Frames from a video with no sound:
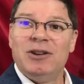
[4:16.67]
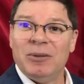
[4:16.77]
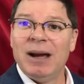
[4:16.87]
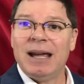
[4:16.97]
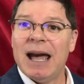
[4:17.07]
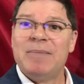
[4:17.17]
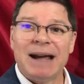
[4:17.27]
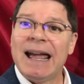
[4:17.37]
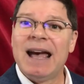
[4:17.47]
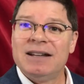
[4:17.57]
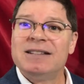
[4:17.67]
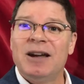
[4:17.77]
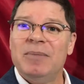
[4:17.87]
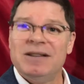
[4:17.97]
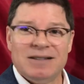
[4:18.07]
do you hear my cat? My cat has
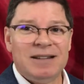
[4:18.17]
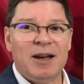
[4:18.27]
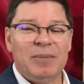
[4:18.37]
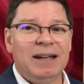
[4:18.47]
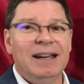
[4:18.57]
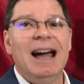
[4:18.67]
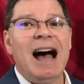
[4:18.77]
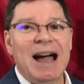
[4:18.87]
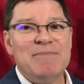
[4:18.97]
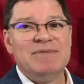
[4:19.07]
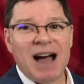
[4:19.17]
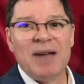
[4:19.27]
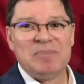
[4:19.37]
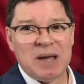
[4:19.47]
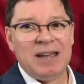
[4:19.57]
come in to tell me I'm
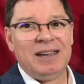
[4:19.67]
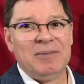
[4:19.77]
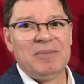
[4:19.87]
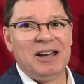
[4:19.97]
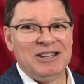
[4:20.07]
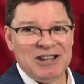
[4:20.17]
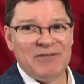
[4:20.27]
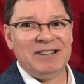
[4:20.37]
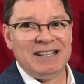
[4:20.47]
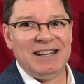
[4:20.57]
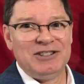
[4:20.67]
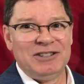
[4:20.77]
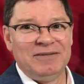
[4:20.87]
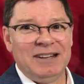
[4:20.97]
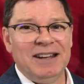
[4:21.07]
not paying him enough
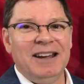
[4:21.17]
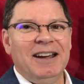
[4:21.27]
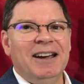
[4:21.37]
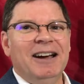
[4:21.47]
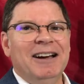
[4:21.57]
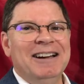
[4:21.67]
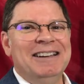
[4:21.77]
attention. Uh,